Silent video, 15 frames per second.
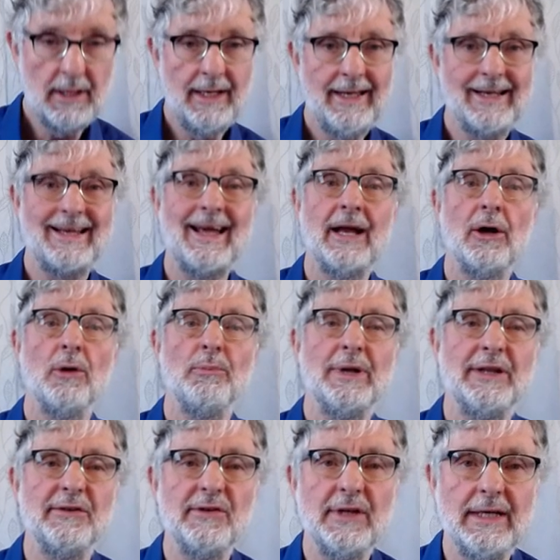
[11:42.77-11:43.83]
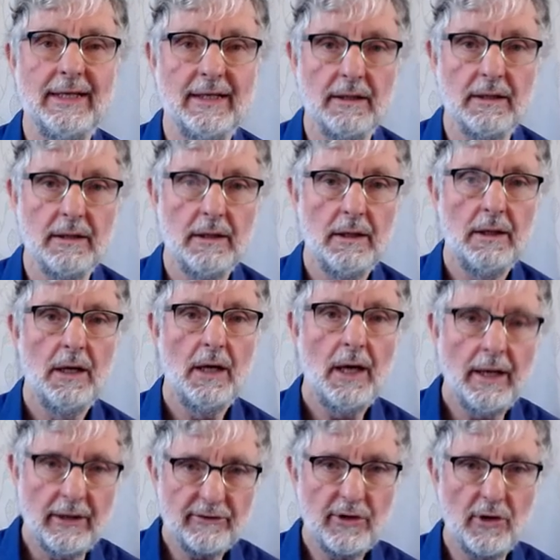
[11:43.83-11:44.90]
It cannot be seen
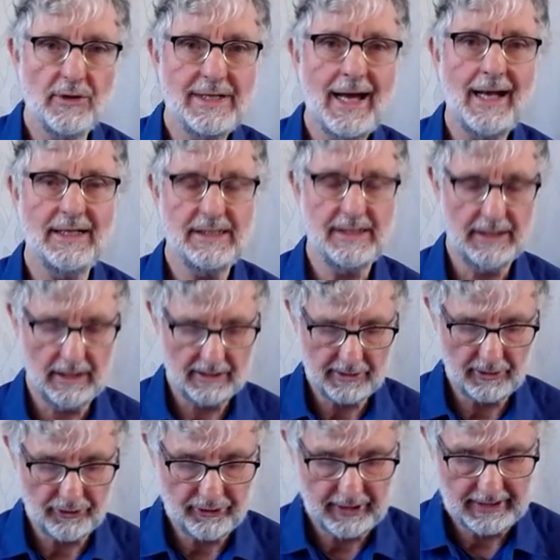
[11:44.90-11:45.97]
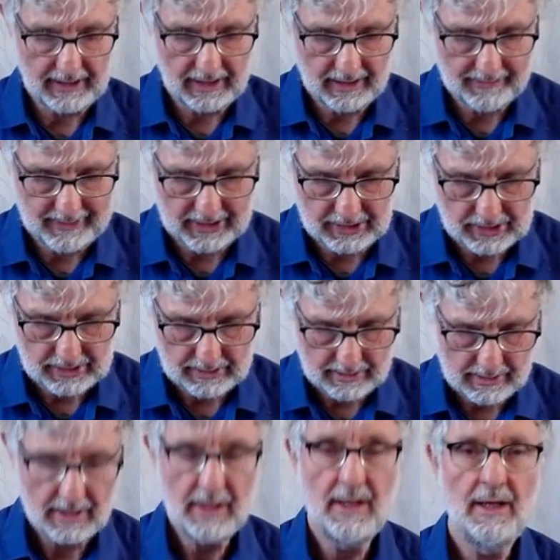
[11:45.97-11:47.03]
in its totality as a 3D image.
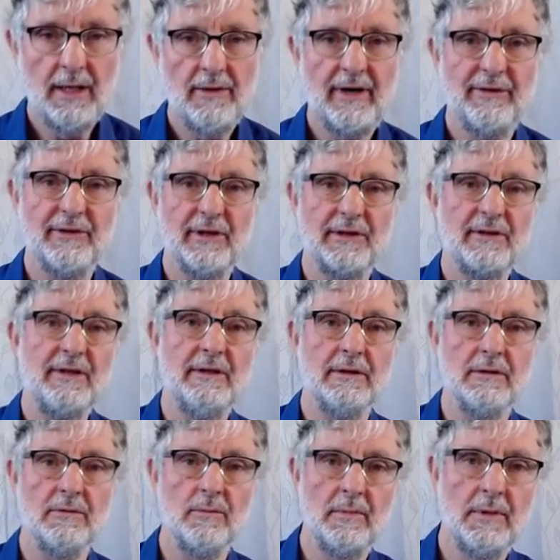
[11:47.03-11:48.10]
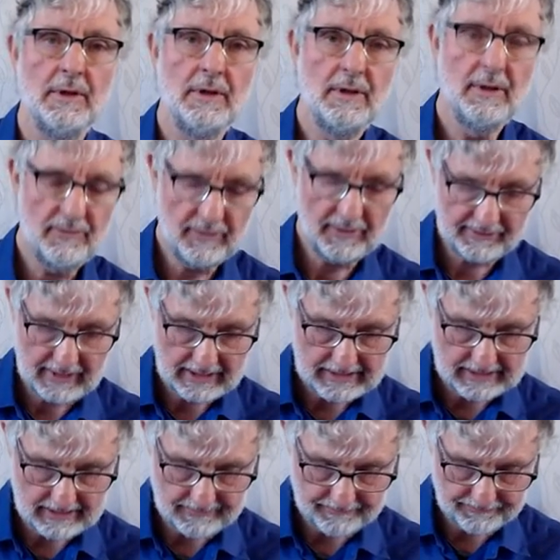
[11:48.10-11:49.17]
There is a schism in the
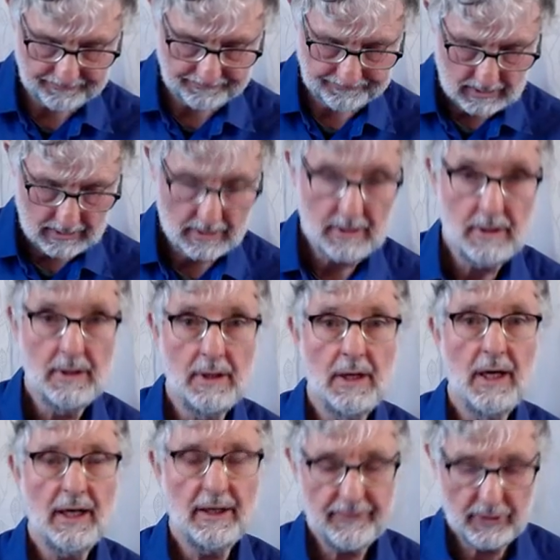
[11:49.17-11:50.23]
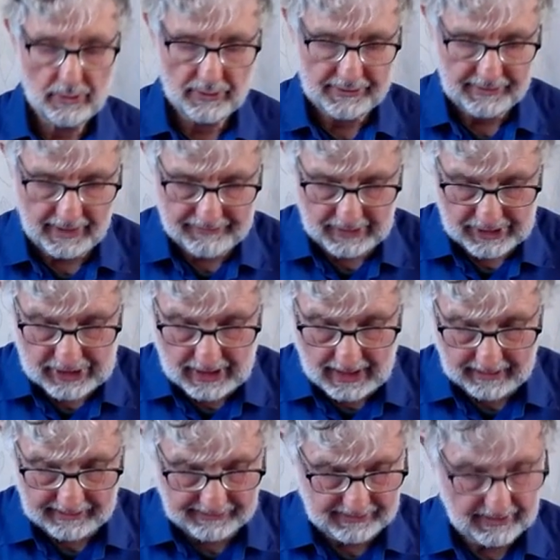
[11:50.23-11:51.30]
center. And of course, every
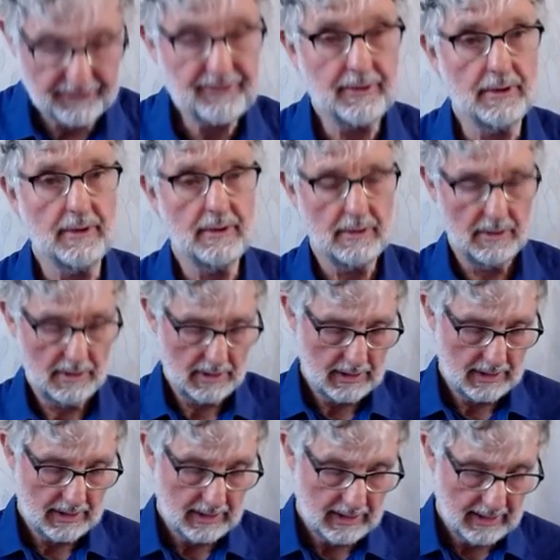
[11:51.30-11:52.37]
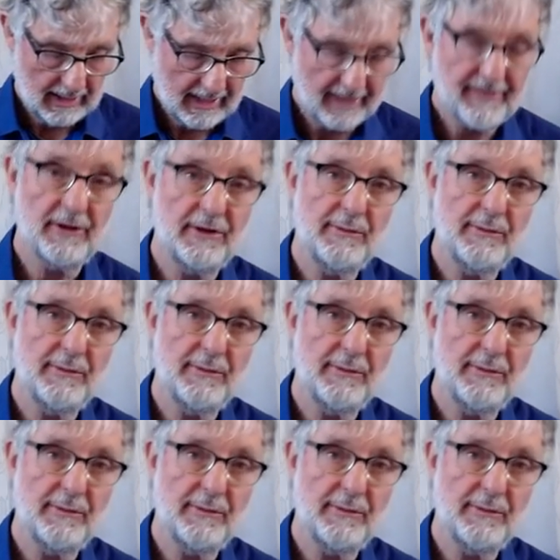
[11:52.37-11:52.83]
child is different, and the